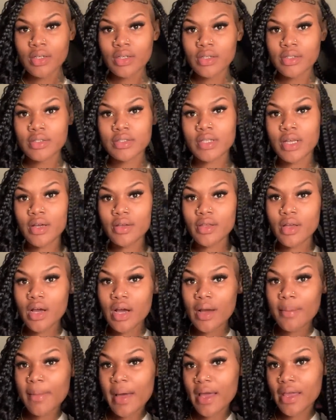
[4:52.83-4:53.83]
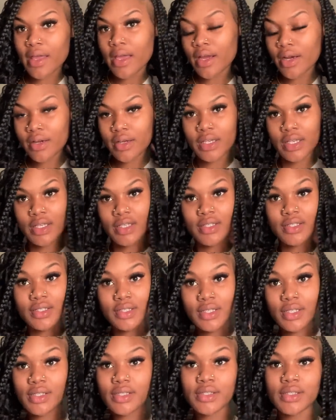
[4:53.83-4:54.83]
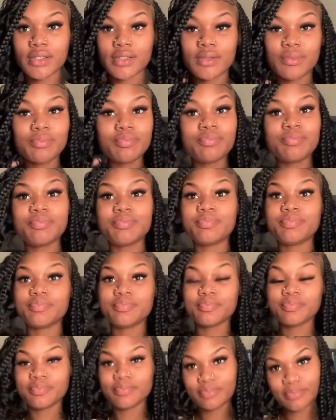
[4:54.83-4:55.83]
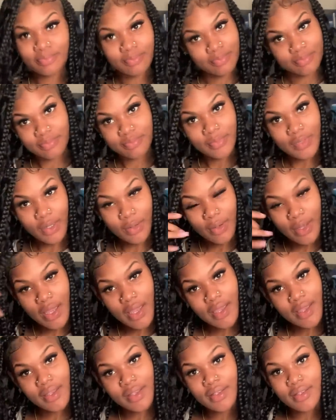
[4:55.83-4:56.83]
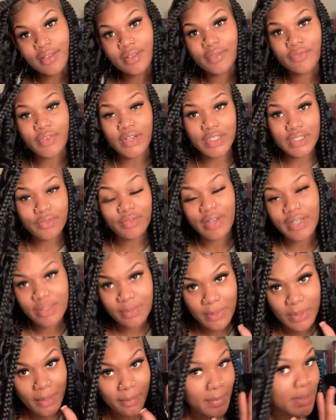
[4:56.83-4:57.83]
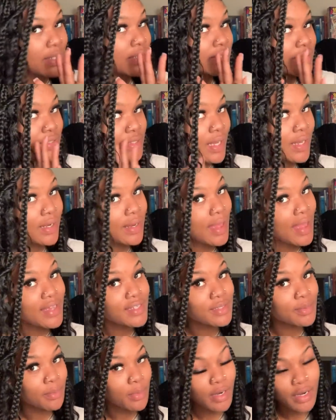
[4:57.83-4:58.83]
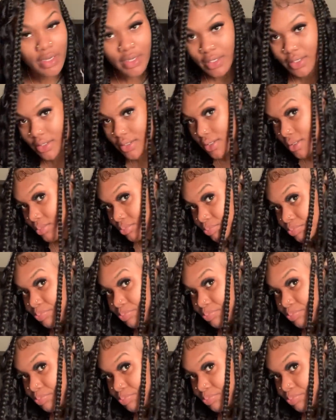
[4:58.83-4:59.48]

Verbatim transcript: So y'all, my hair is done. Okay. First of all, it's been a minute since I done had some braids.